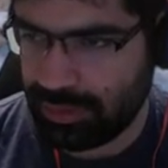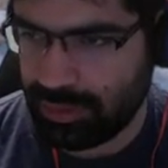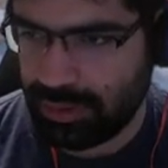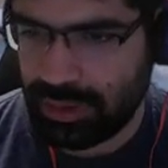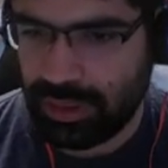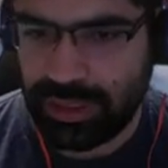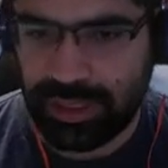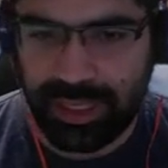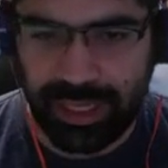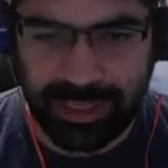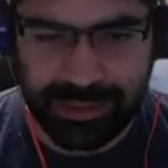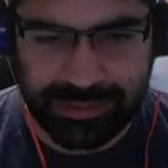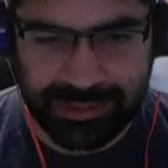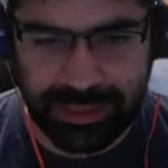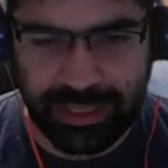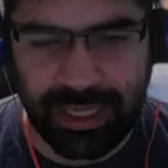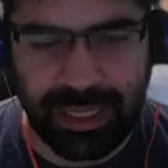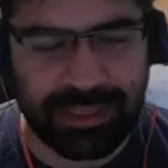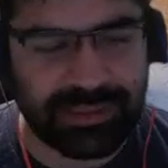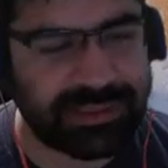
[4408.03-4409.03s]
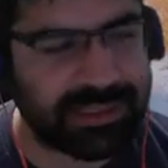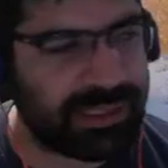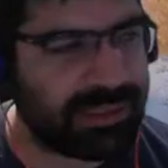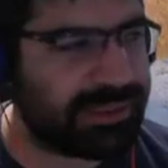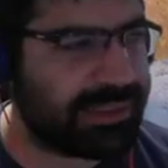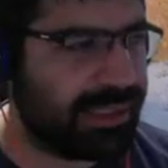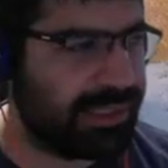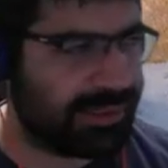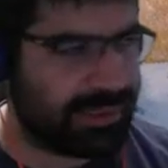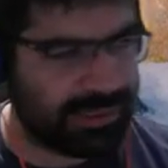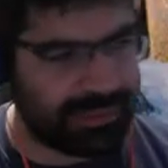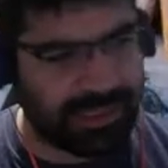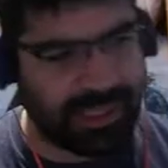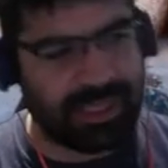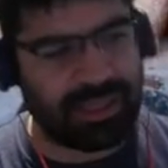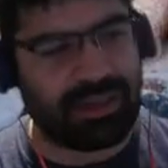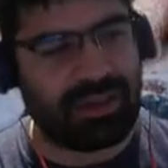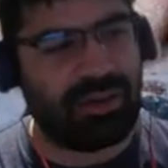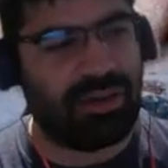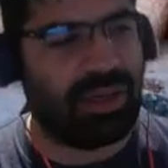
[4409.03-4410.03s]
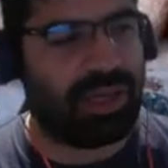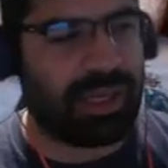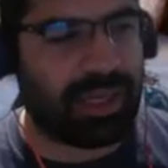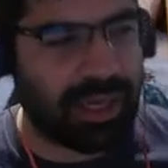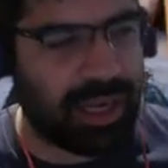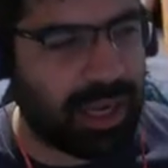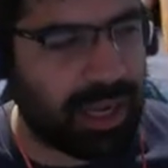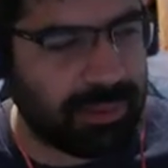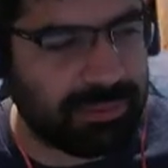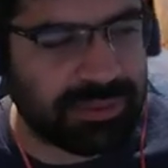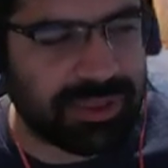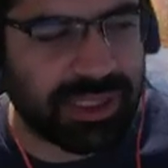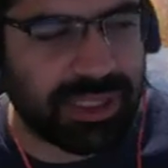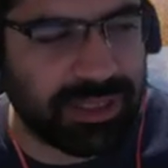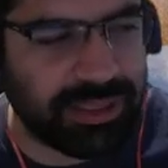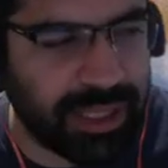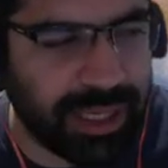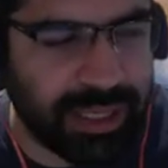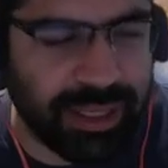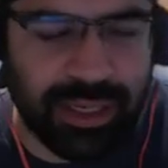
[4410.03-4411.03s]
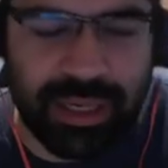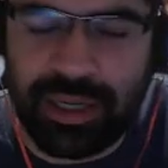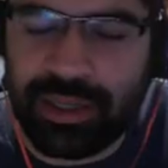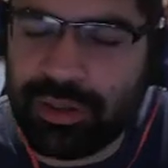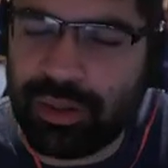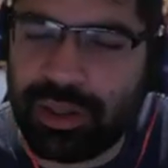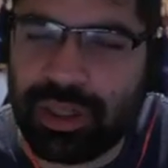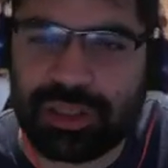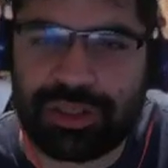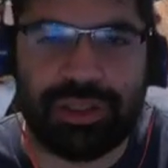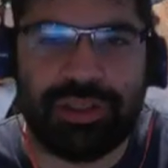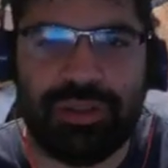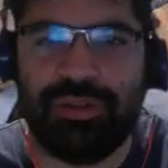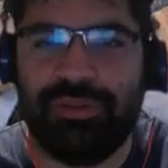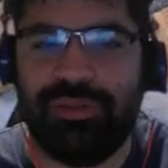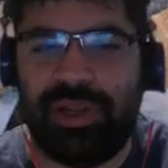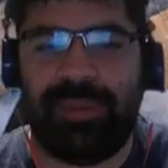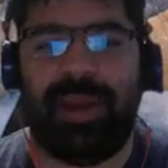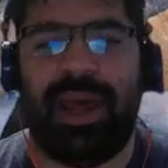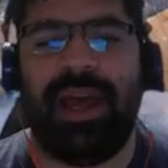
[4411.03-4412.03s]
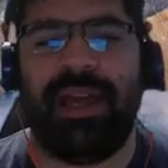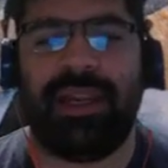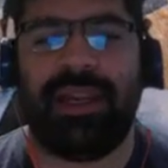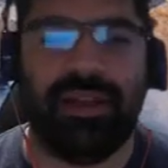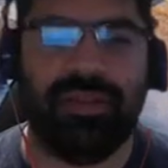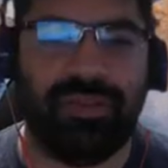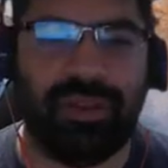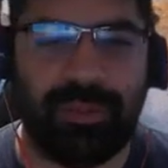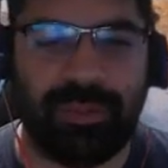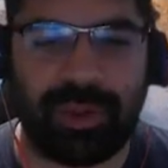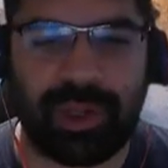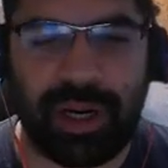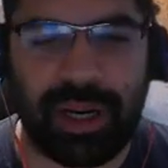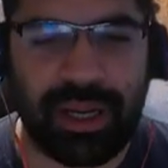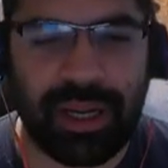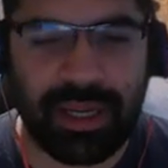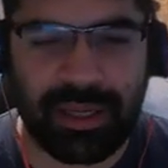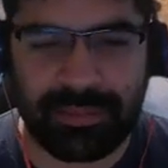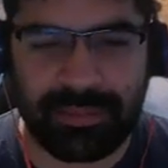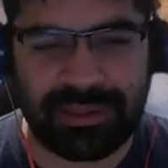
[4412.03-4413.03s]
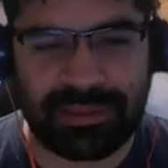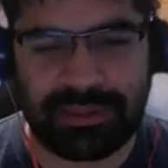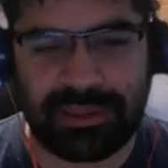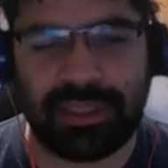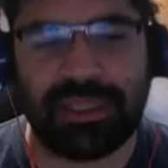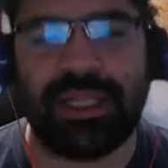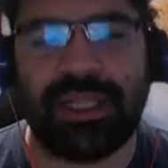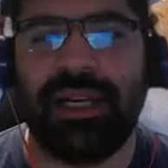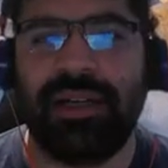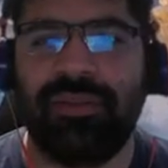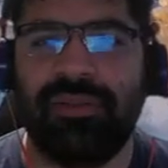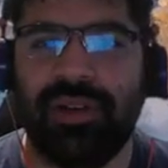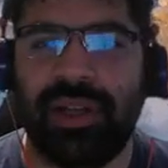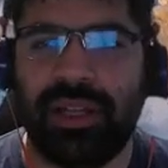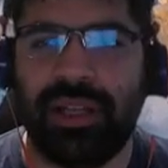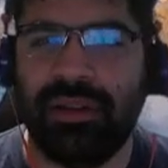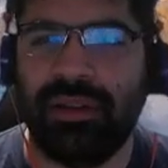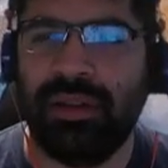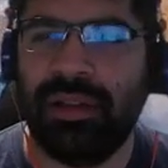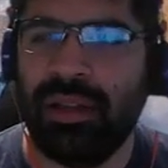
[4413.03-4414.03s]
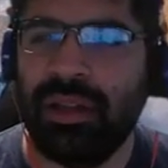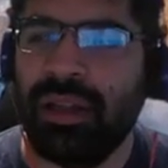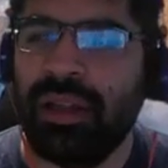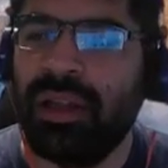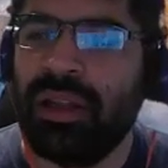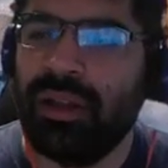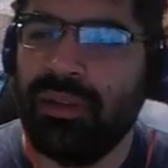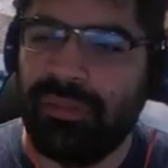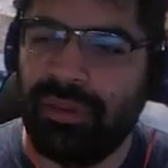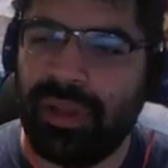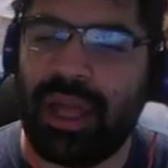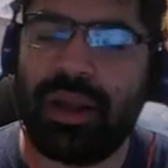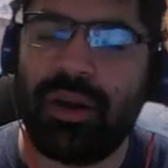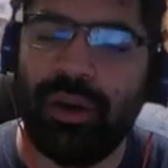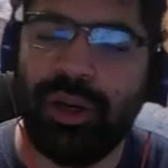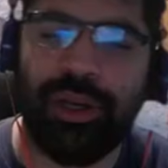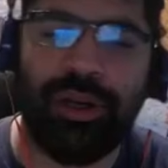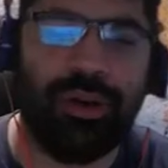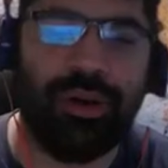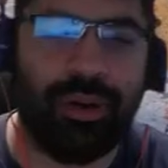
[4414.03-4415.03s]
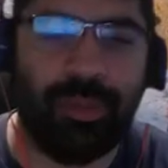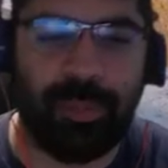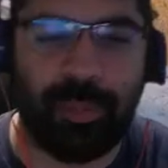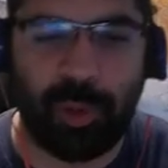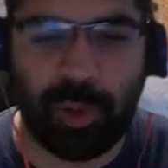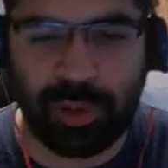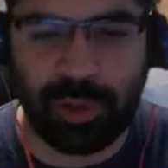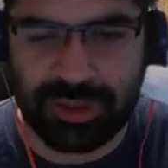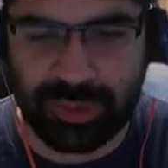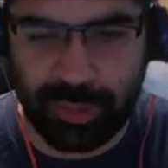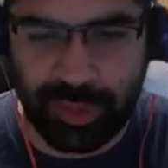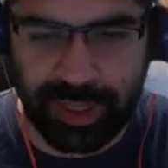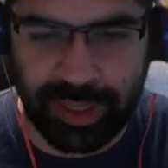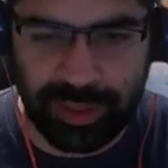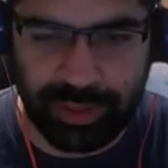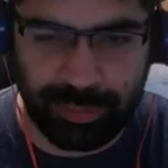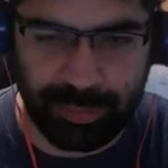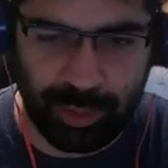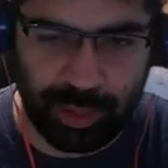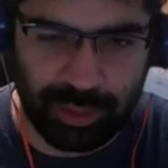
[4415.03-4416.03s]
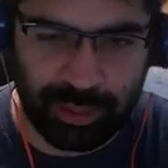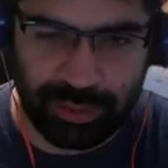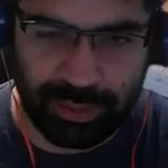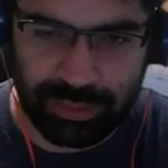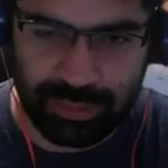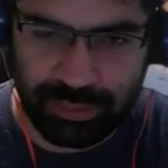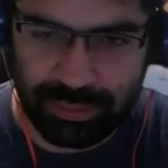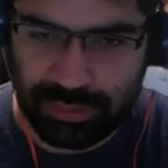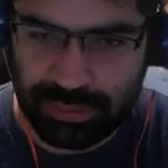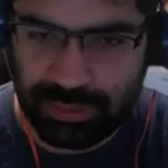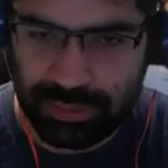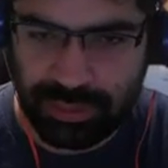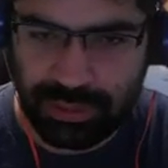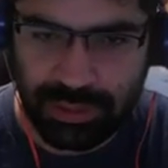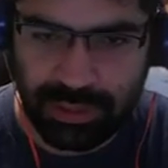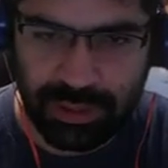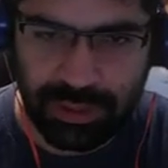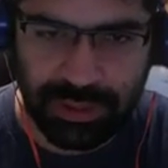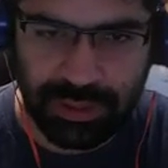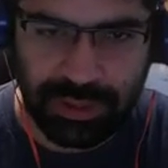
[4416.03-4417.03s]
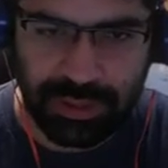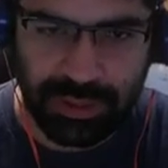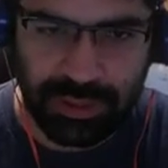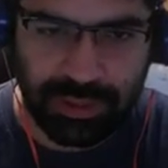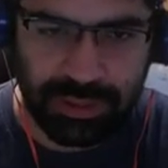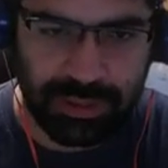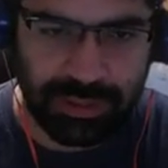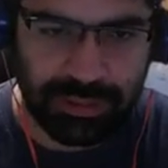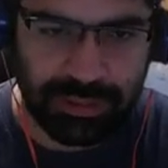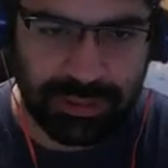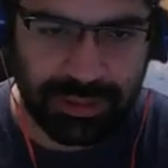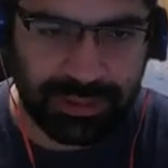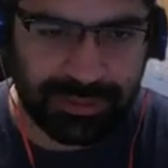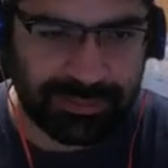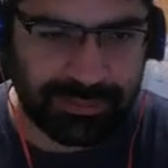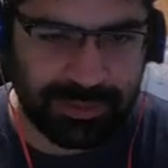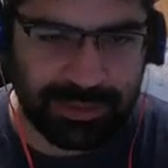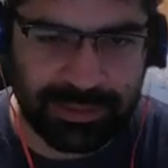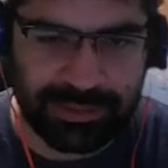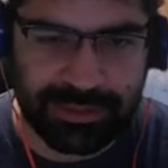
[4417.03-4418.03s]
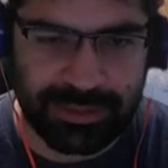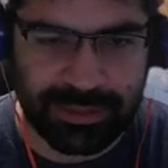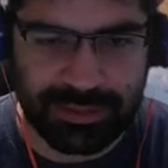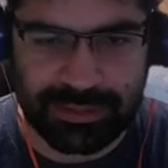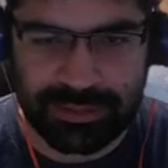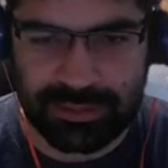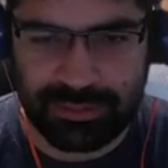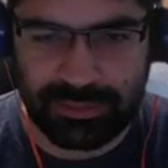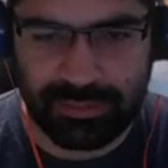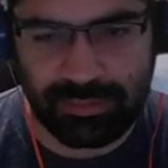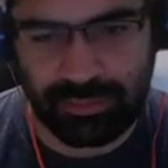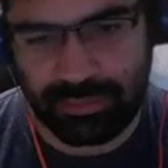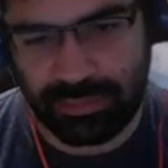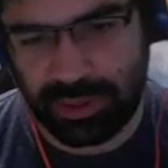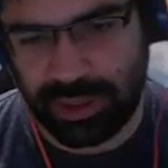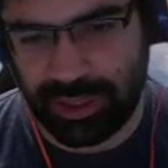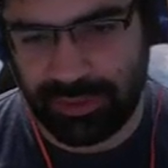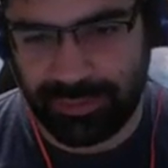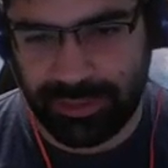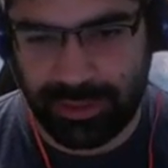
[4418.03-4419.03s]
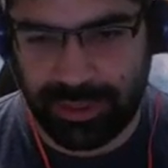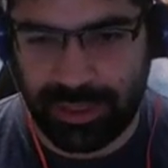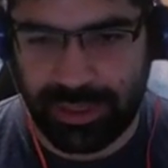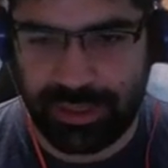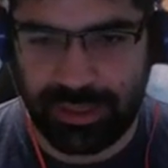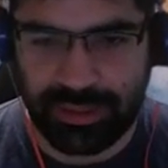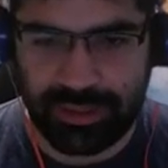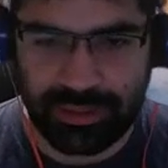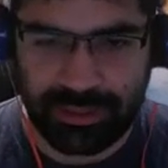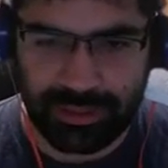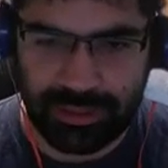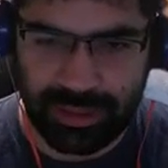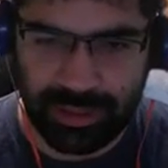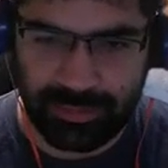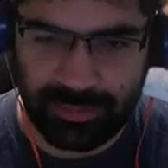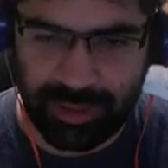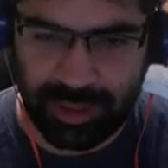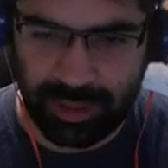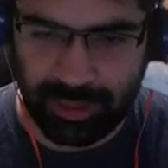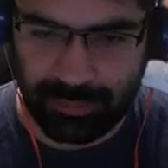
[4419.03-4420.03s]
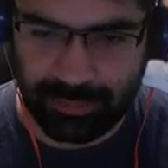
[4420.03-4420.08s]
Yeah, it's the last task. This is like I'm saying, right? Introduction to web hacking from TryHackMe is not that well. We are going to do port swinger tomorrow. This one is just whatever, right? Type thing.